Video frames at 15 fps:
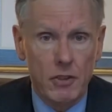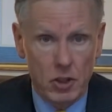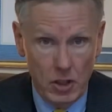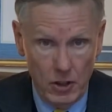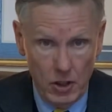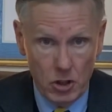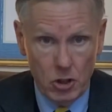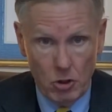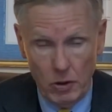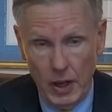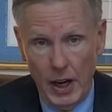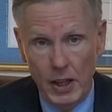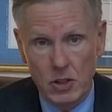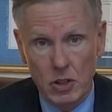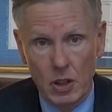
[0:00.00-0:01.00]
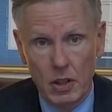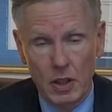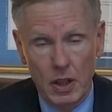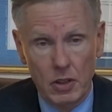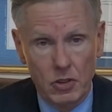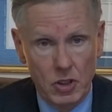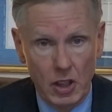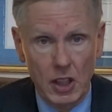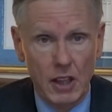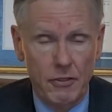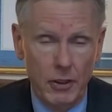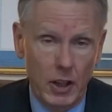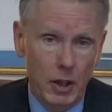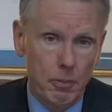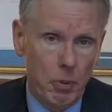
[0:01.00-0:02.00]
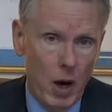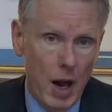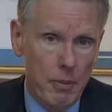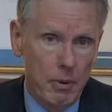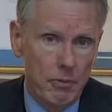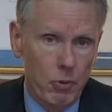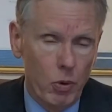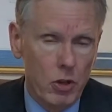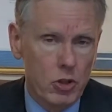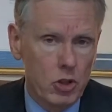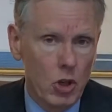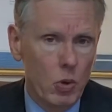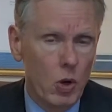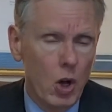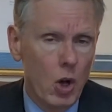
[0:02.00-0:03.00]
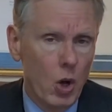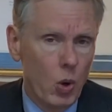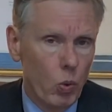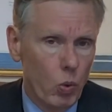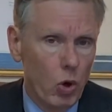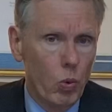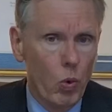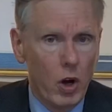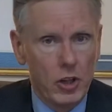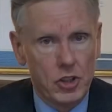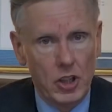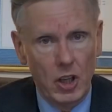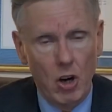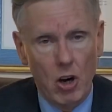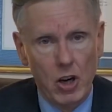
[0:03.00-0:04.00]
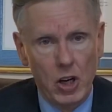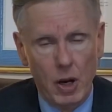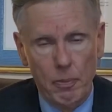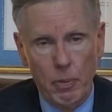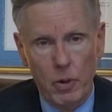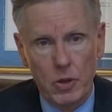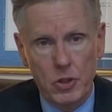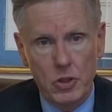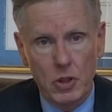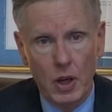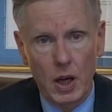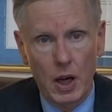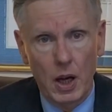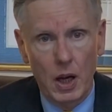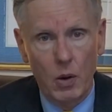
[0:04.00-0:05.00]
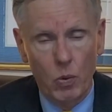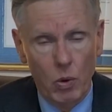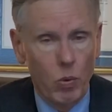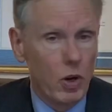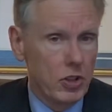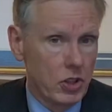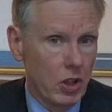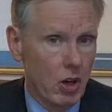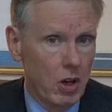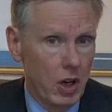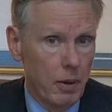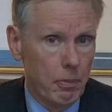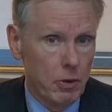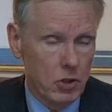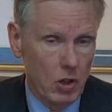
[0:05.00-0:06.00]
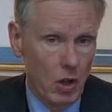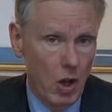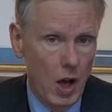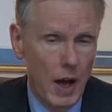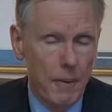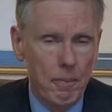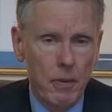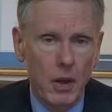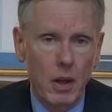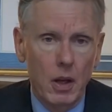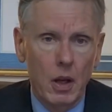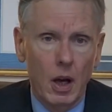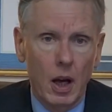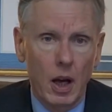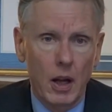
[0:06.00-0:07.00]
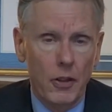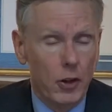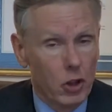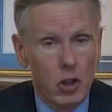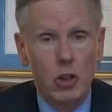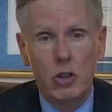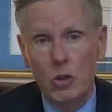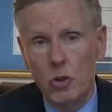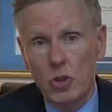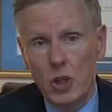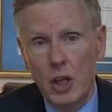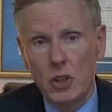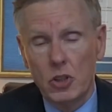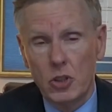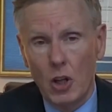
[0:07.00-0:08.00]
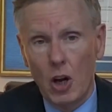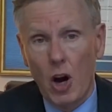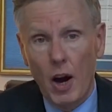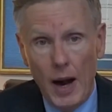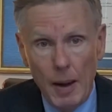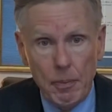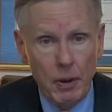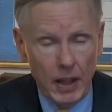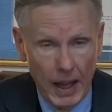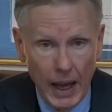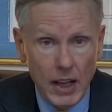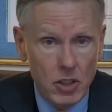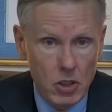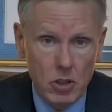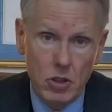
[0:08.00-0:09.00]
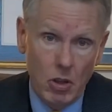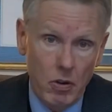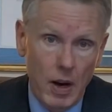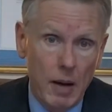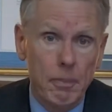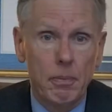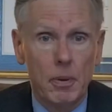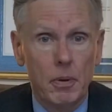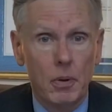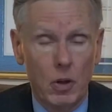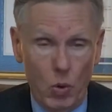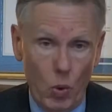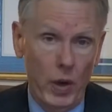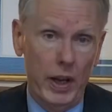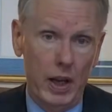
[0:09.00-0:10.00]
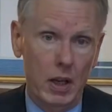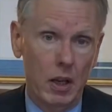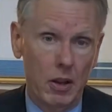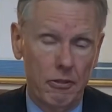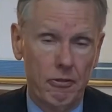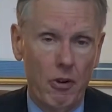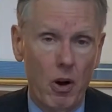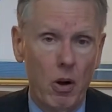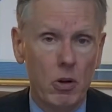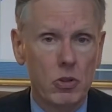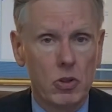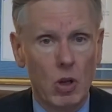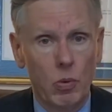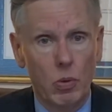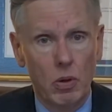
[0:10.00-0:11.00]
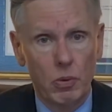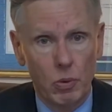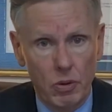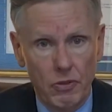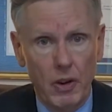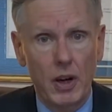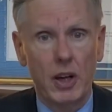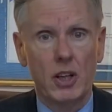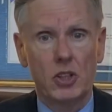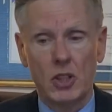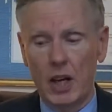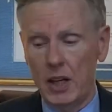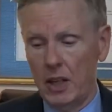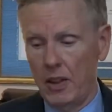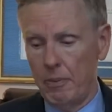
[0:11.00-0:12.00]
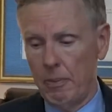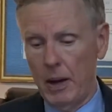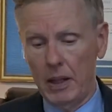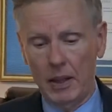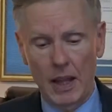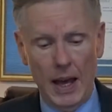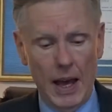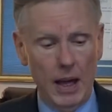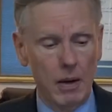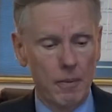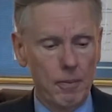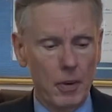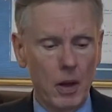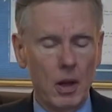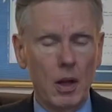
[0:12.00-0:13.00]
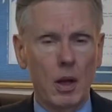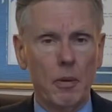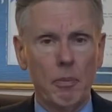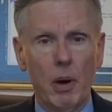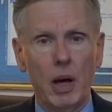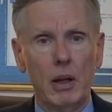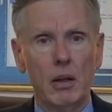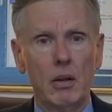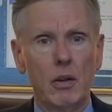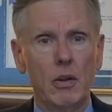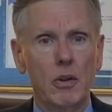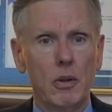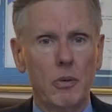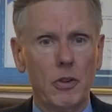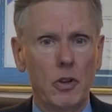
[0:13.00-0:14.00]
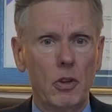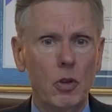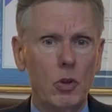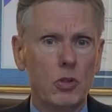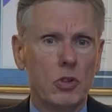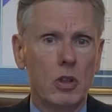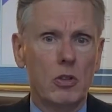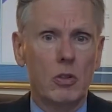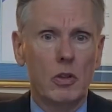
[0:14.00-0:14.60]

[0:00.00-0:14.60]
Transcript: this creates a significant problem for us. So we're watching our numbers. A lot. The good news is that our applications are up going into the fall, so we're very excited about that. But the news that